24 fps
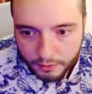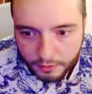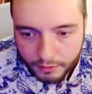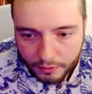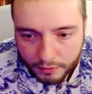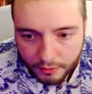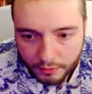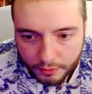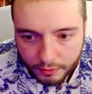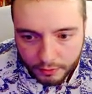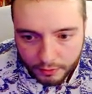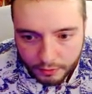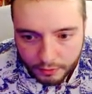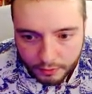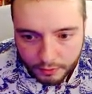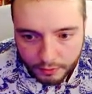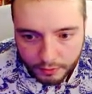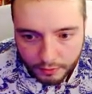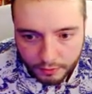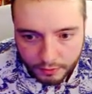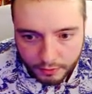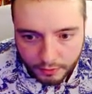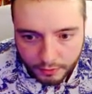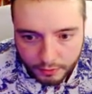
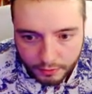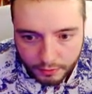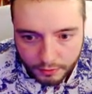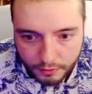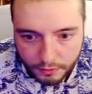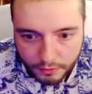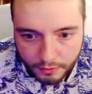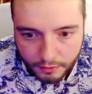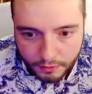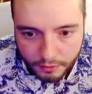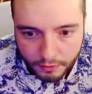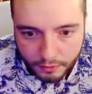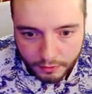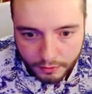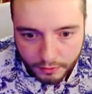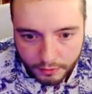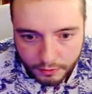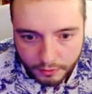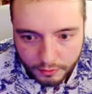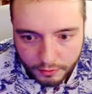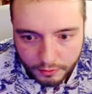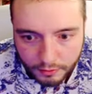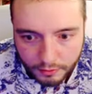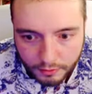
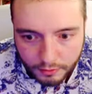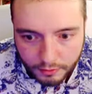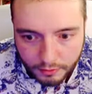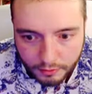No one is speaking in this clip.